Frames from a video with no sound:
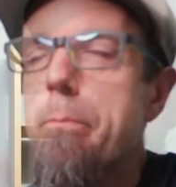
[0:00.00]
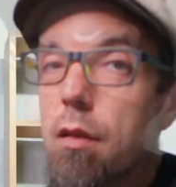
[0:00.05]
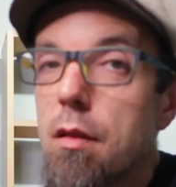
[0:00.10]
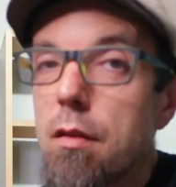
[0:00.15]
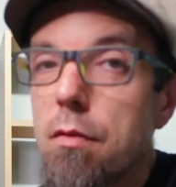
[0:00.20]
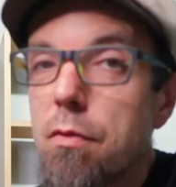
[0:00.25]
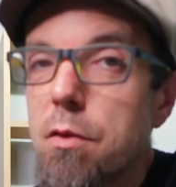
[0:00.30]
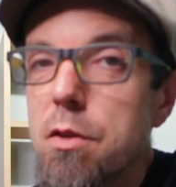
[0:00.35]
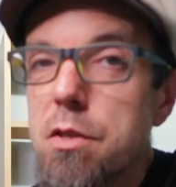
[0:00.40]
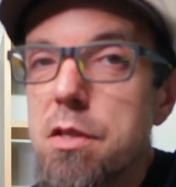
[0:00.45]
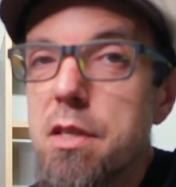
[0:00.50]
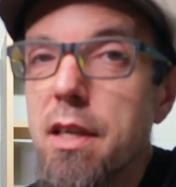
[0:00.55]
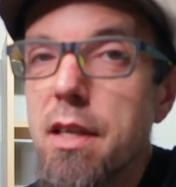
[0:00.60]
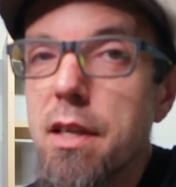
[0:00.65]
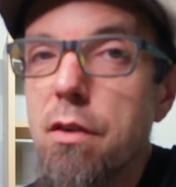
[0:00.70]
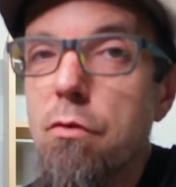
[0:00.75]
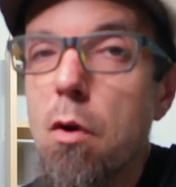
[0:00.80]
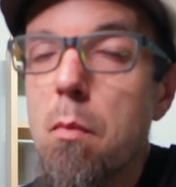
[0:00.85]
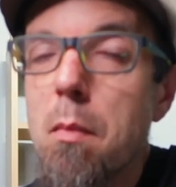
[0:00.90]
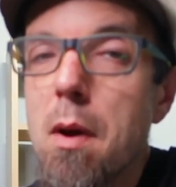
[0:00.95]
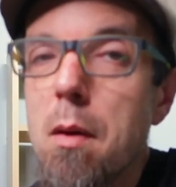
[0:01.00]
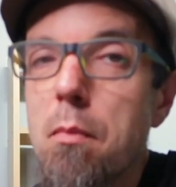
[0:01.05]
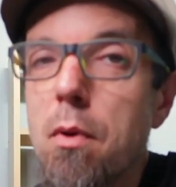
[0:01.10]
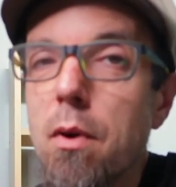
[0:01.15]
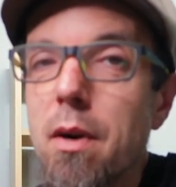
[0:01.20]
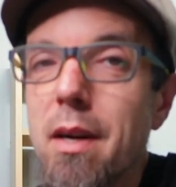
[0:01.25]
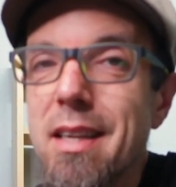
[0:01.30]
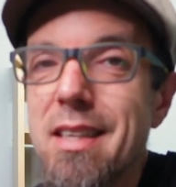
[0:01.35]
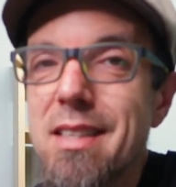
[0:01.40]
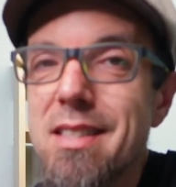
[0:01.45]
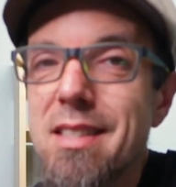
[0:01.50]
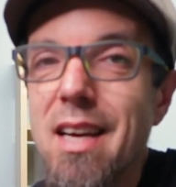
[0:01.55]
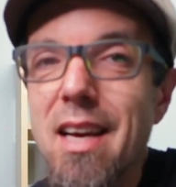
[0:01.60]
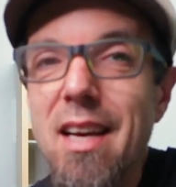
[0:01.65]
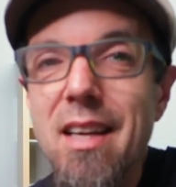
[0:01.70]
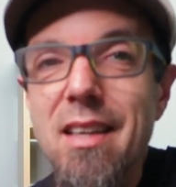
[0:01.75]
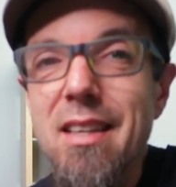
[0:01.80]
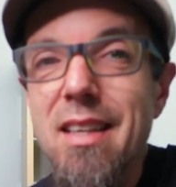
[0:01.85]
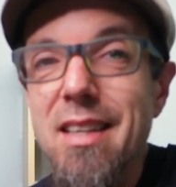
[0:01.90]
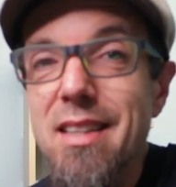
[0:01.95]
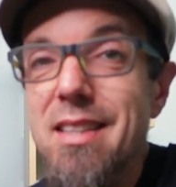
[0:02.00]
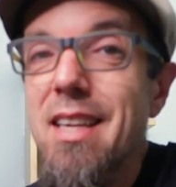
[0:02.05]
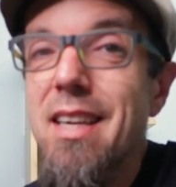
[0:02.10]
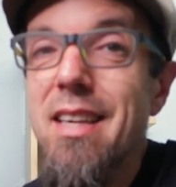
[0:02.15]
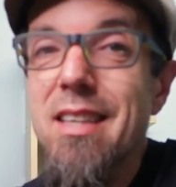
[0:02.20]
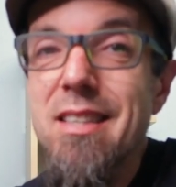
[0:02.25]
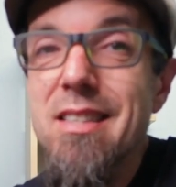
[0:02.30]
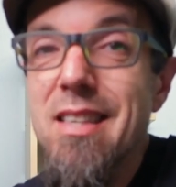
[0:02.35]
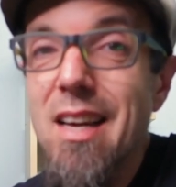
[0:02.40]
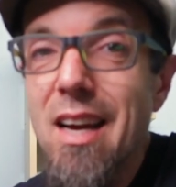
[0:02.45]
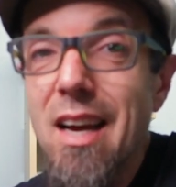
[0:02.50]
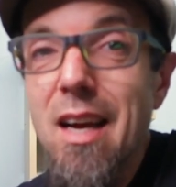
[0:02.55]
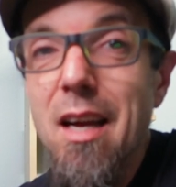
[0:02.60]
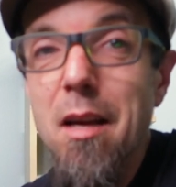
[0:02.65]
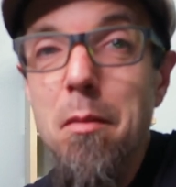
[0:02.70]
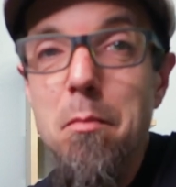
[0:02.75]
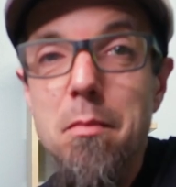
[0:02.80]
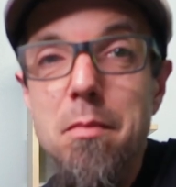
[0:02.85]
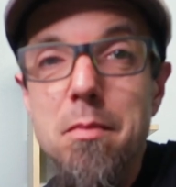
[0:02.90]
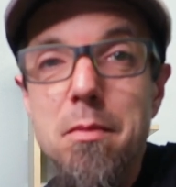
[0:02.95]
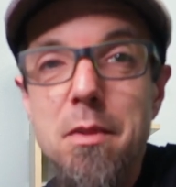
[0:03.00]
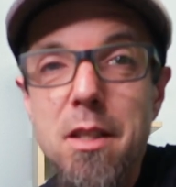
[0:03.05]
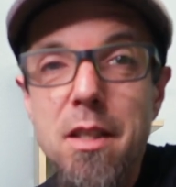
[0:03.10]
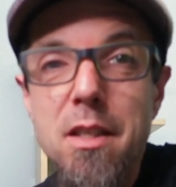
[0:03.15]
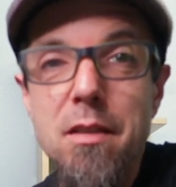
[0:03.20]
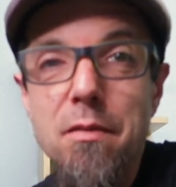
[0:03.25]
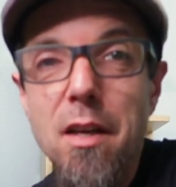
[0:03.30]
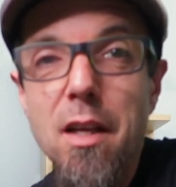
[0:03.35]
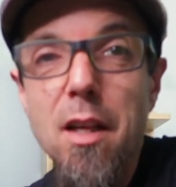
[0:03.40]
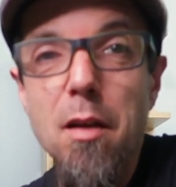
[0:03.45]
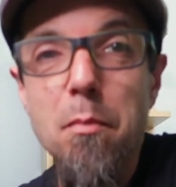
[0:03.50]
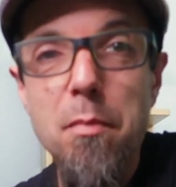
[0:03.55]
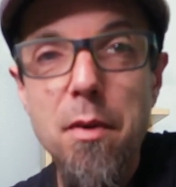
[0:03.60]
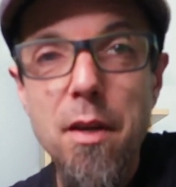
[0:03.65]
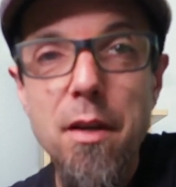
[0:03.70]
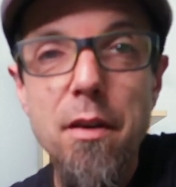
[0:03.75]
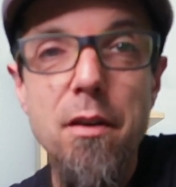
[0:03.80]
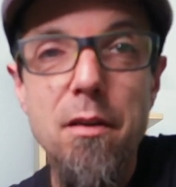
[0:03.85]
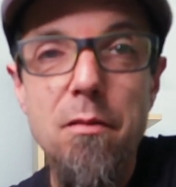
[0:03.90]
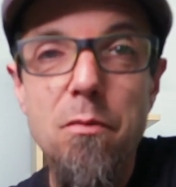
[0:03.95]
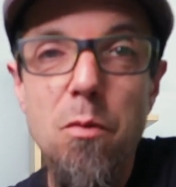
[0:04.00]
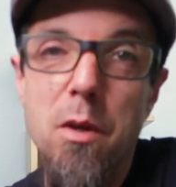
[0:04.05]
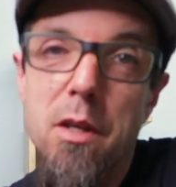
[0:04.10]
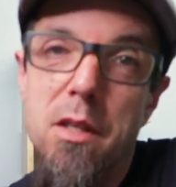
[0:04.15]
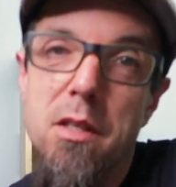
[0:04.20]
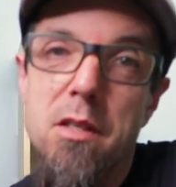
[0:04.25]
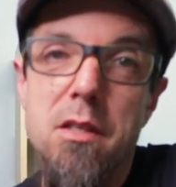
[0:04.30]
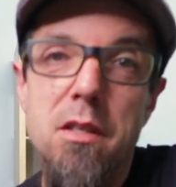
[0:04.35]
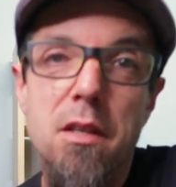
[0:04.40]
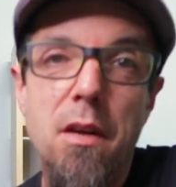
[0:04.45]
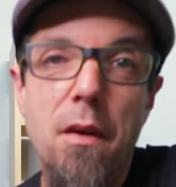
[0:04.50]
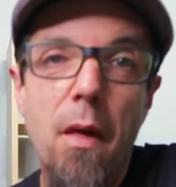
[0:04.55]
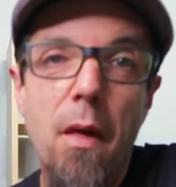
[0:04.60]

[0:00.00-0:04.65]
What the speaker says: The first thing to remember is that it takes time to develop your voice.